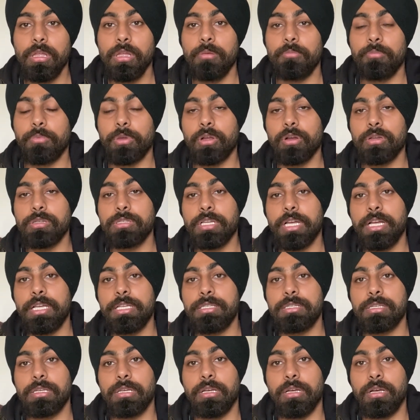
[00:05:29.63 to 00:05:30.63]
Because
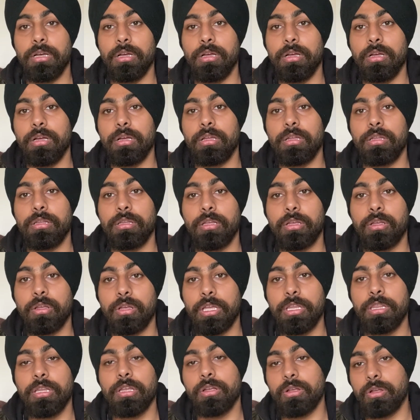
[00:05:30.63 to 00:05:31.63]
guys,
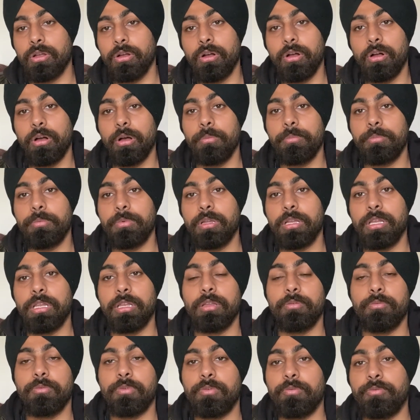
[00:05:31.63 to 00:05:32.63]
in the COP,
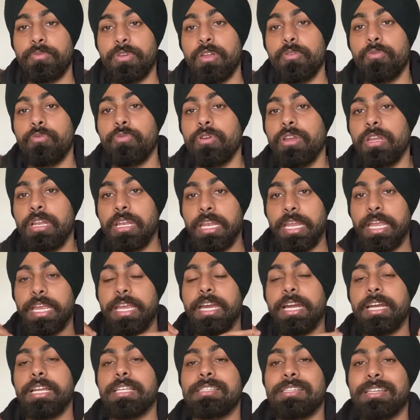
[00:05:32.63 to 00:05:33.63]
where
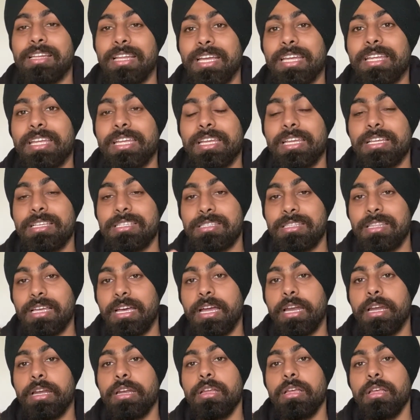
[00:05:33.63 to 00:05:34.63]
Lakehead is lacking is
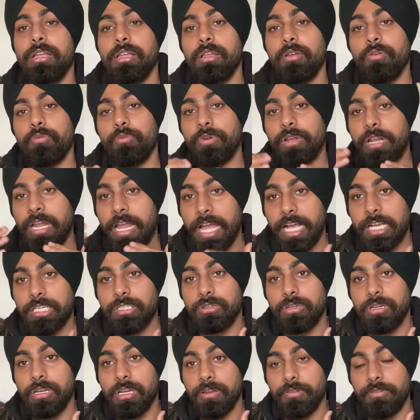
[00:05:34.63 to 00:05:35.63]
that we're
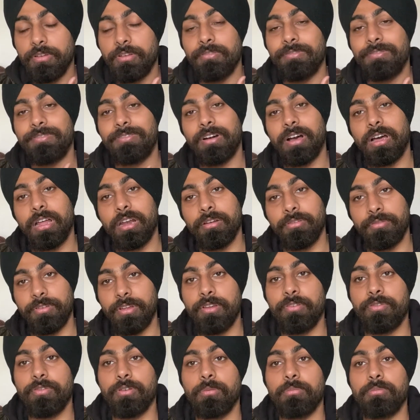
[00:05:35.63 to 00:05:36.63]
actually living far
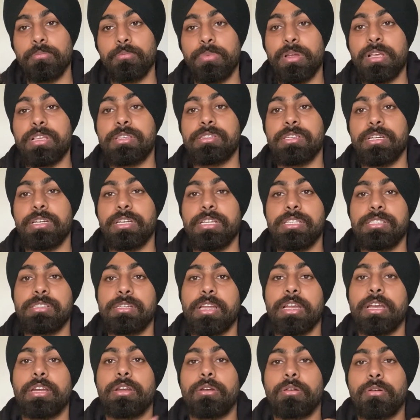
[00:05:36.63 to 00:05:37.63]
away from big cities
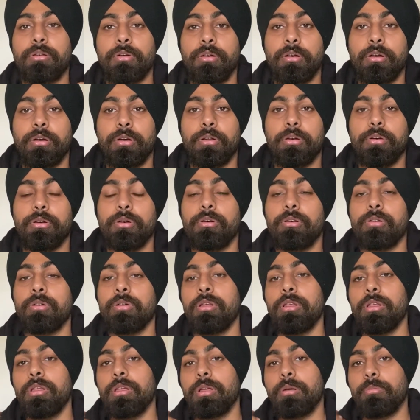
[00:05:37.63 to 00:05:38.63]
like Toronto,
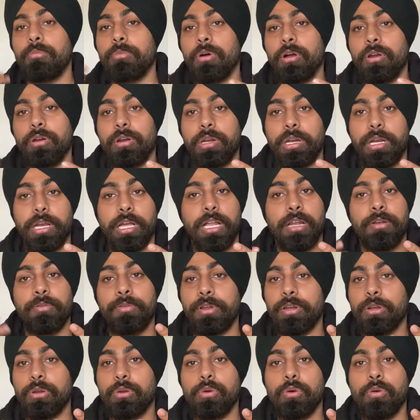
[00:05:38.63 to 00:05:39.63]
Montreal,
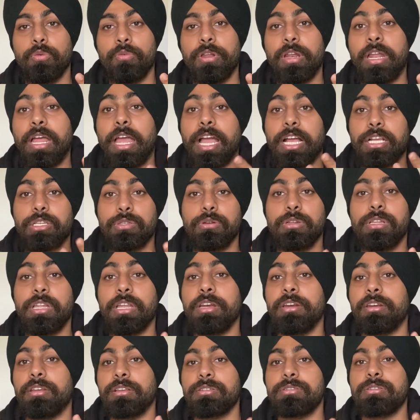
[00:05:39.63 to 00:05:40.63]
Vancouver, where actually the
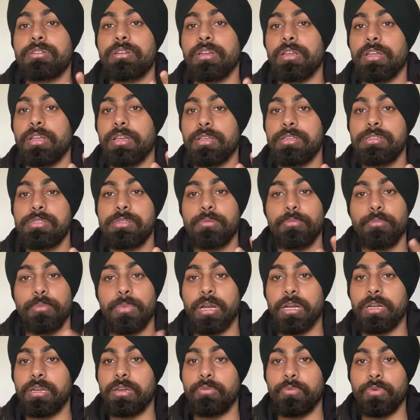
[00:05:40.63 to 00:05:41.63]
industry is,
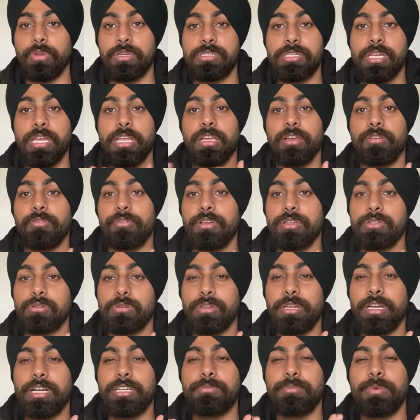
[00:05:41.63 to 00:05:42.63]
but we're staying away, so
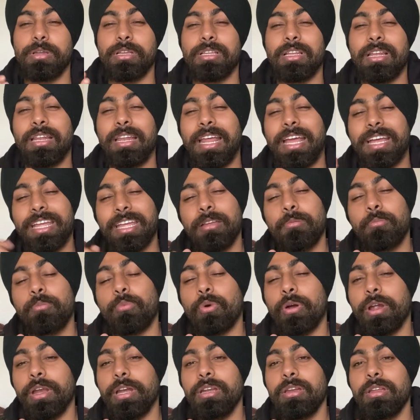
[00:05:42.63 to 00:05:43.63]
that's big the lacking
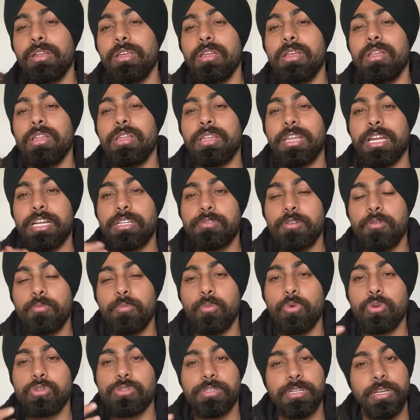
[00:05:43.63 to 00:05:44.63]
point. That's why
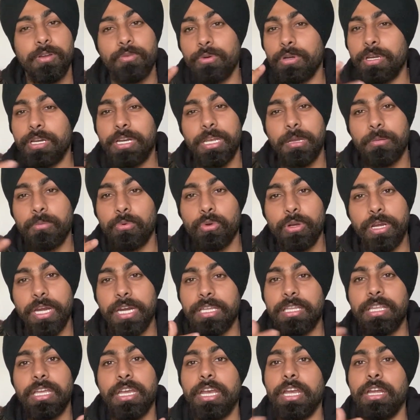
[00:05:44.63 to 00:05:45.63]
most of the time we didn't able to get
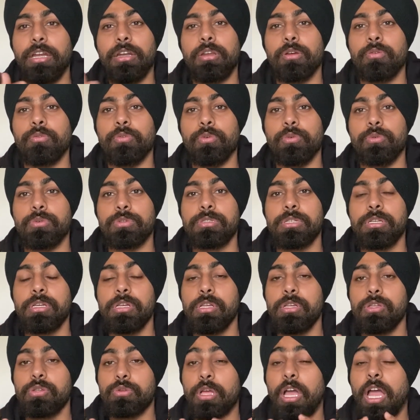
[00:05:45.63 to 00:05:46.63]
the interviews.
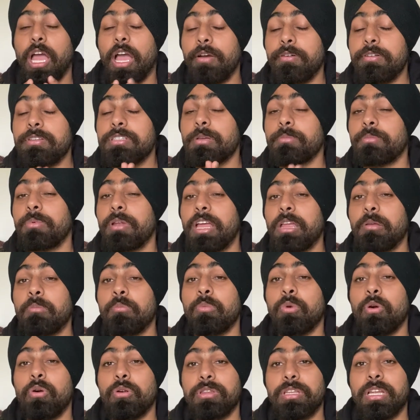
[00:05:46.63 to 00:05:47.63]
So I was applying
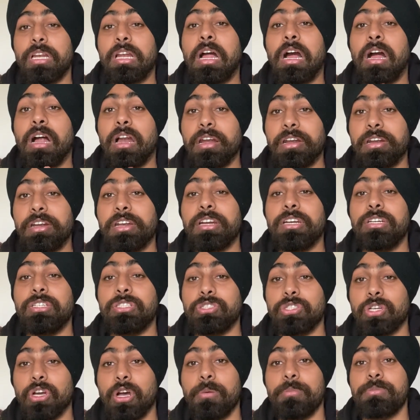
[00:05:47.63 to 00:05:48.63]
more than 100
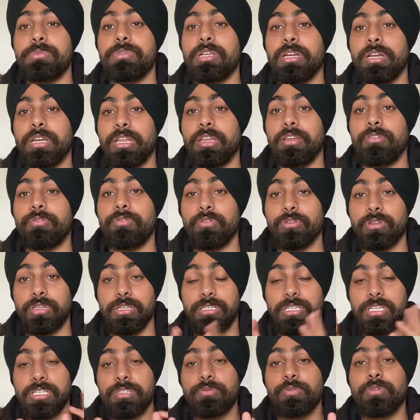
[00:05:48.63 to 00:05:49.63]
jobs a day for the
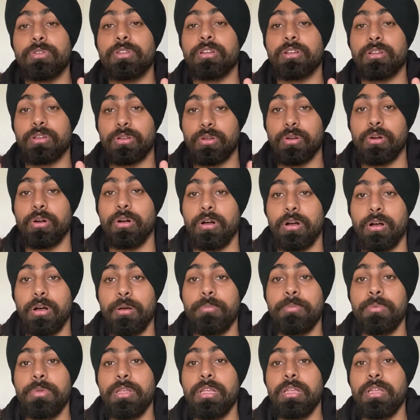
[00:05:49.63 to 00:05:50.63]

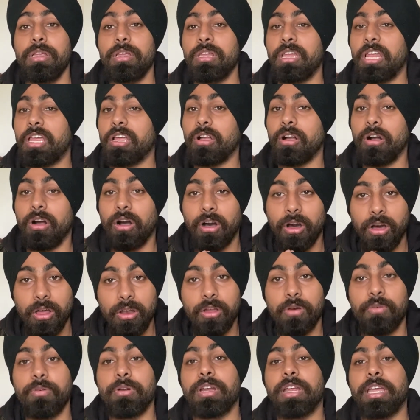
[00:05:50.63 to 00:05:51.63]
co-op, like all
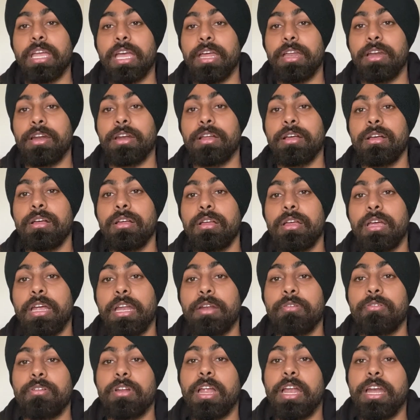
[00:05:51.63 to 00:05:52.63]
over Canada,
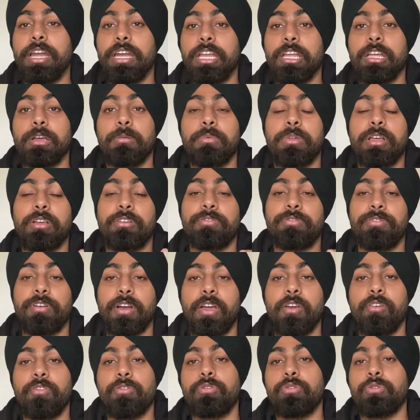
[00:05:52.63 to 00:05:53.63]
and we're ending up like
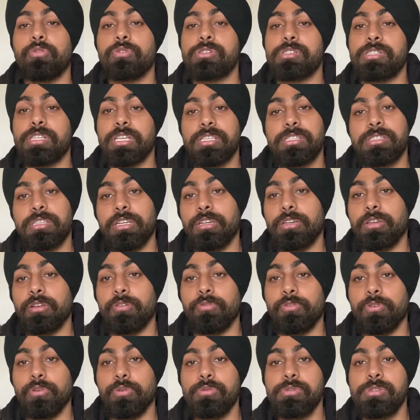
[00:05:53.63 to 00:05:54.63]
5 to 6
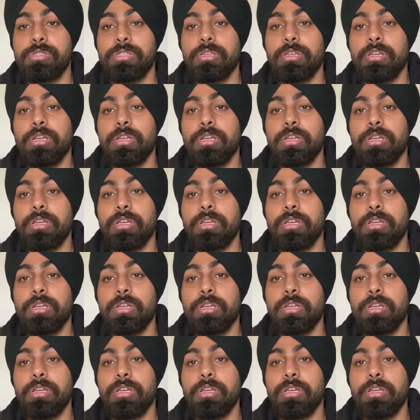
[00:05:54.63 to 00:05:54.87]
interviews